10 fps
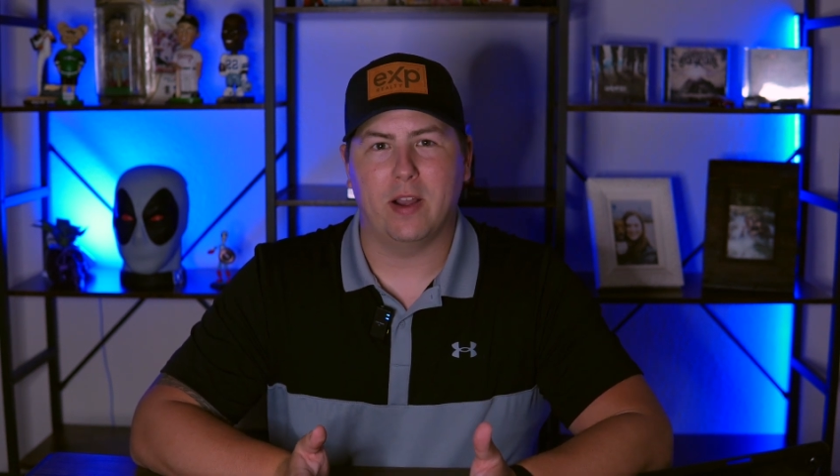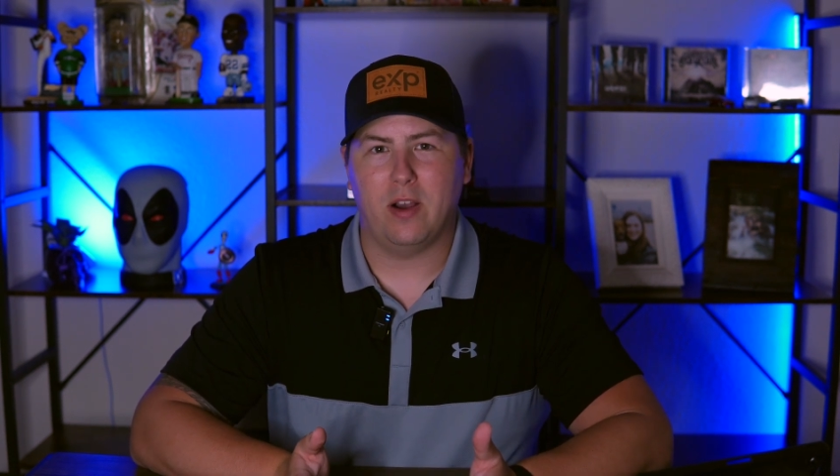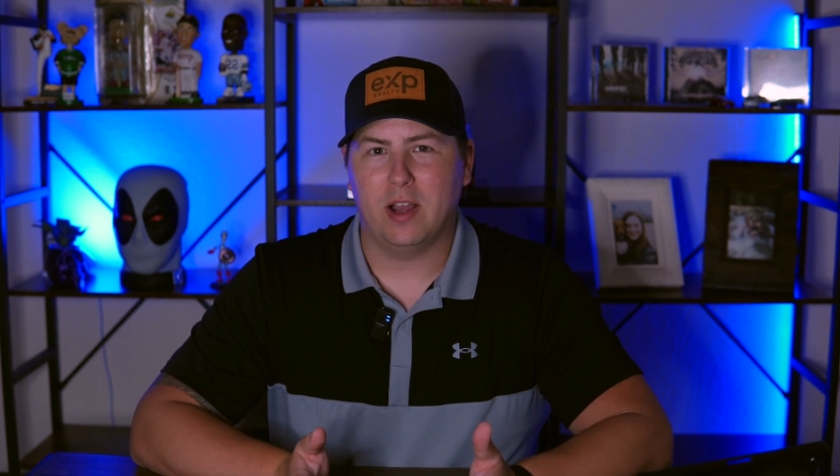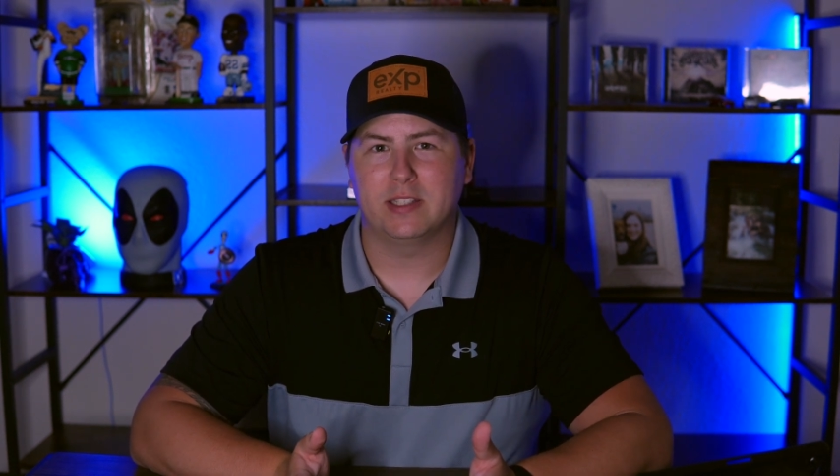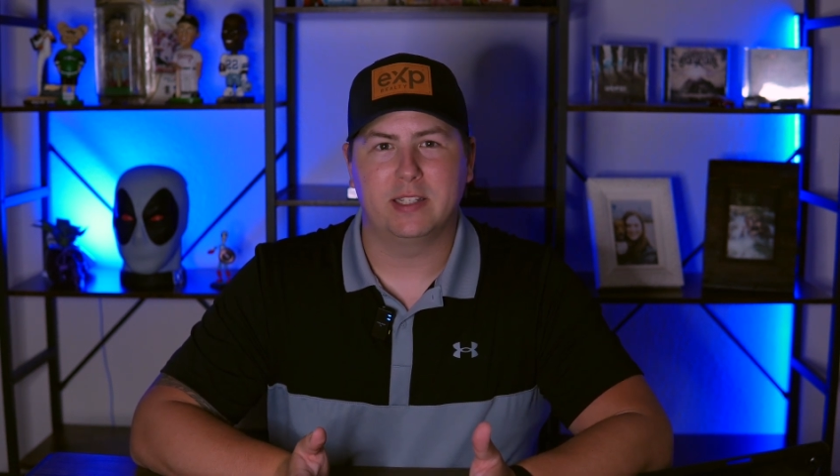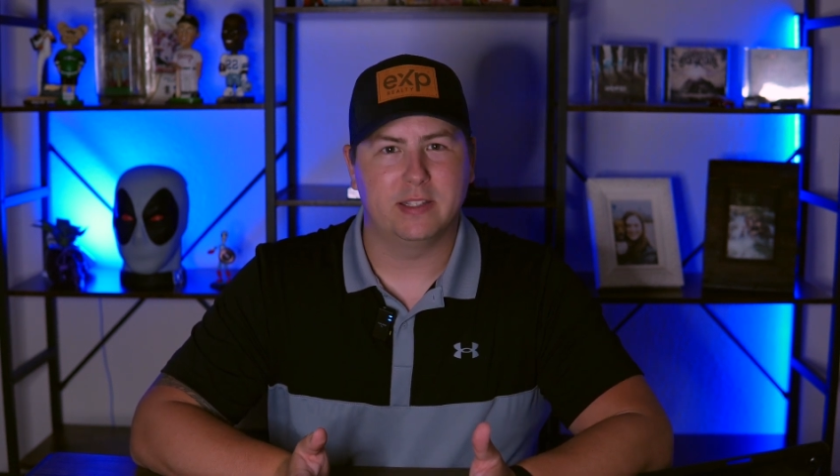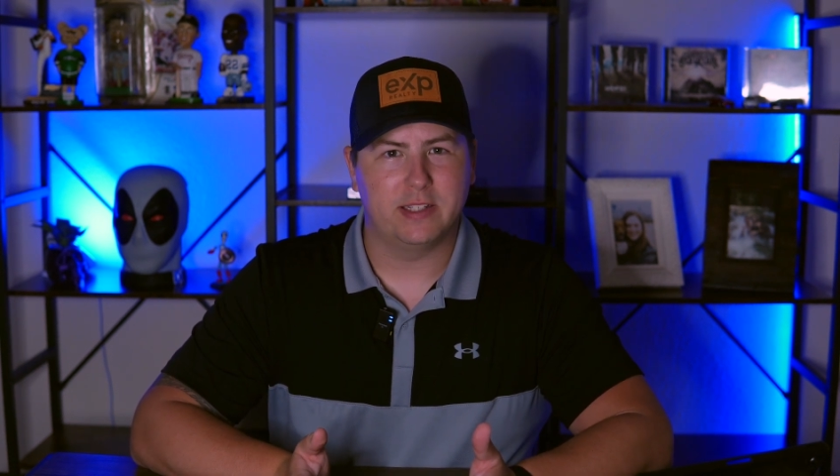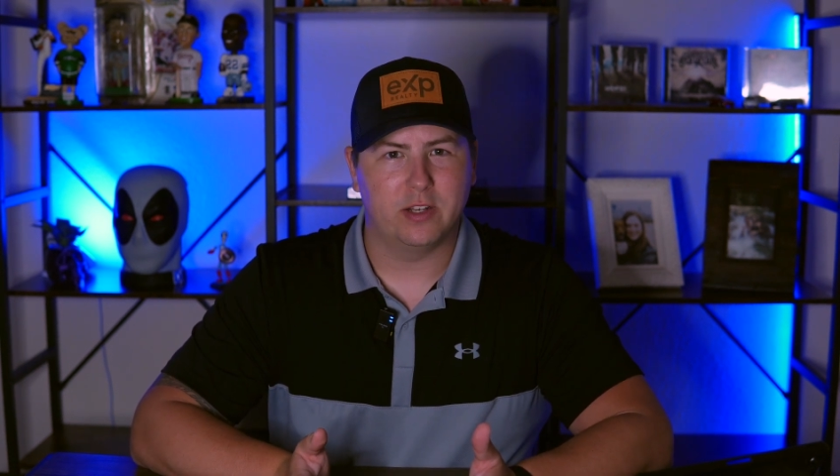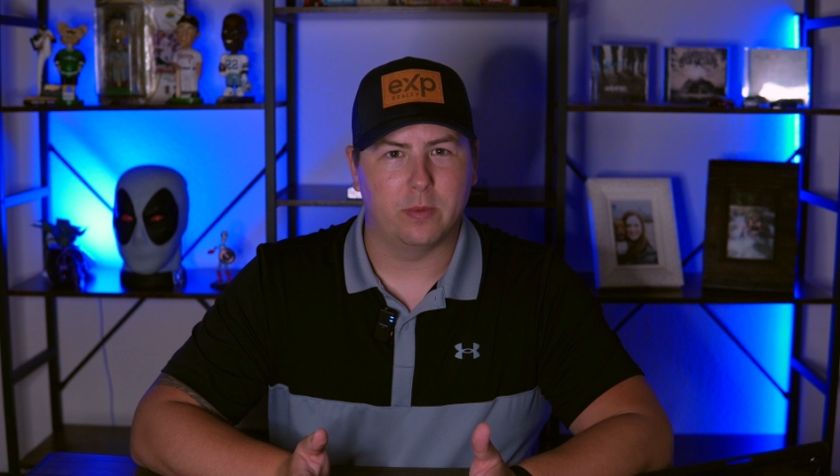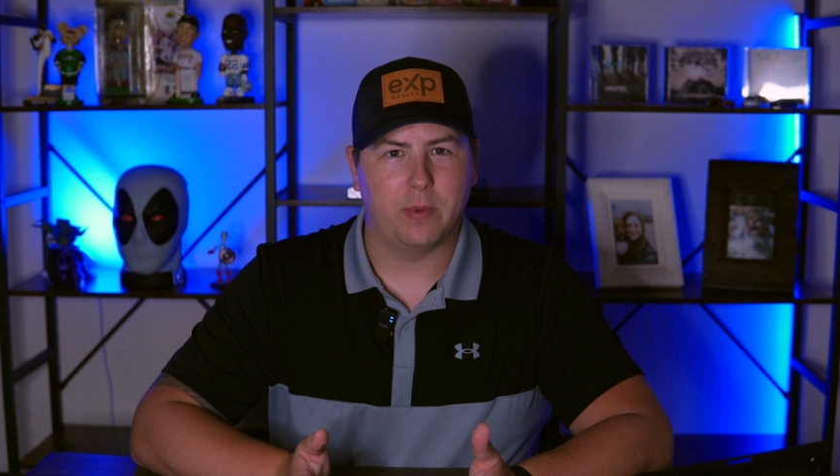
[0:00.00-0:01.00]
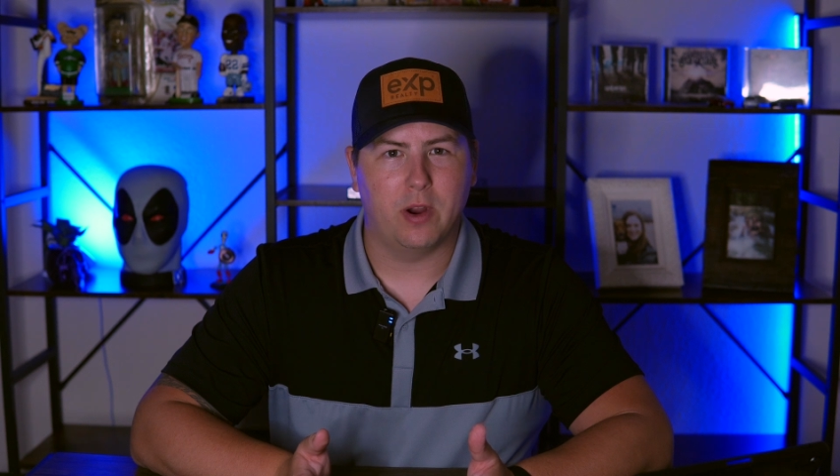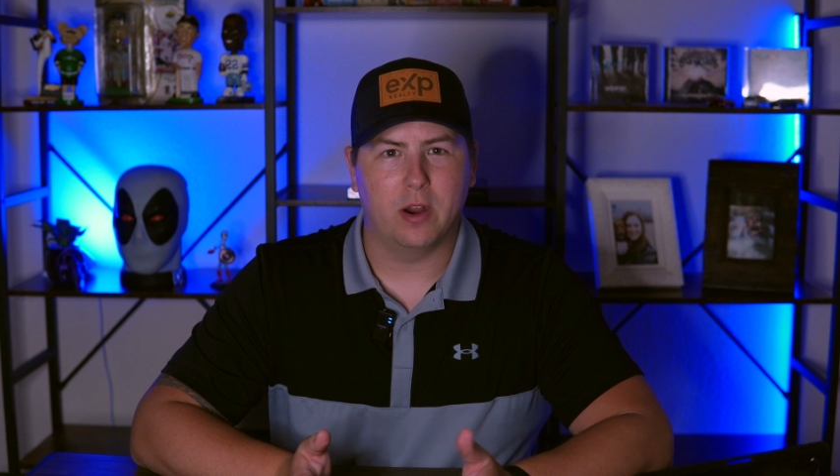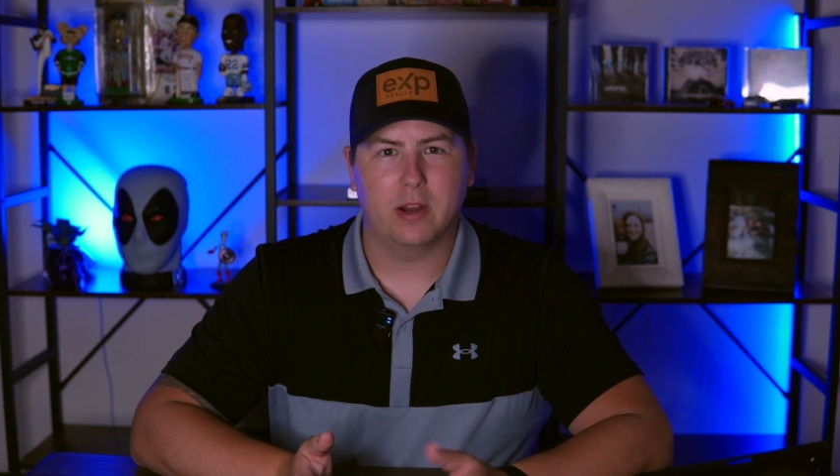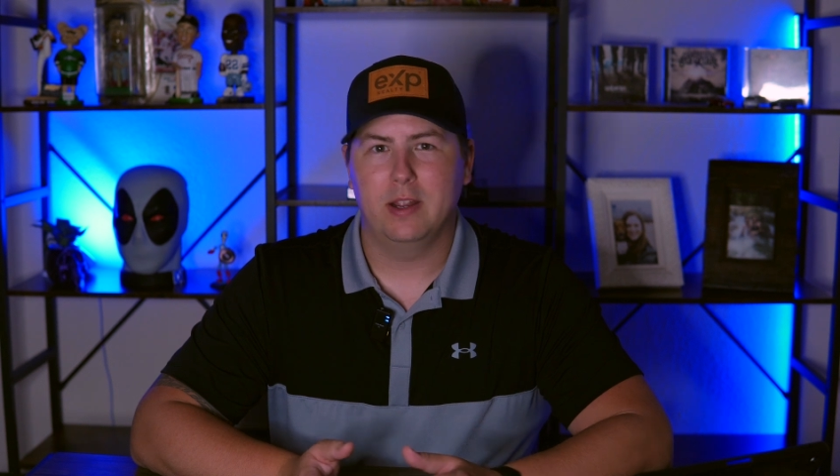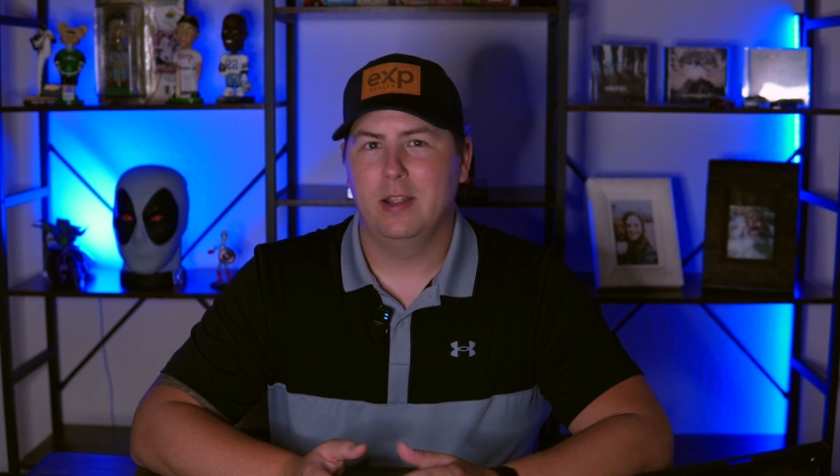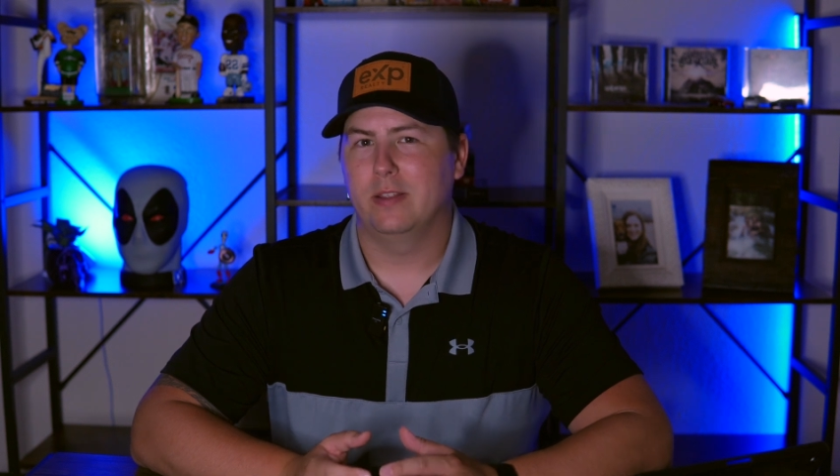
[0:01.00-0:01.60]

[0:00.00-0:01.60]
Austin, Cedar Park.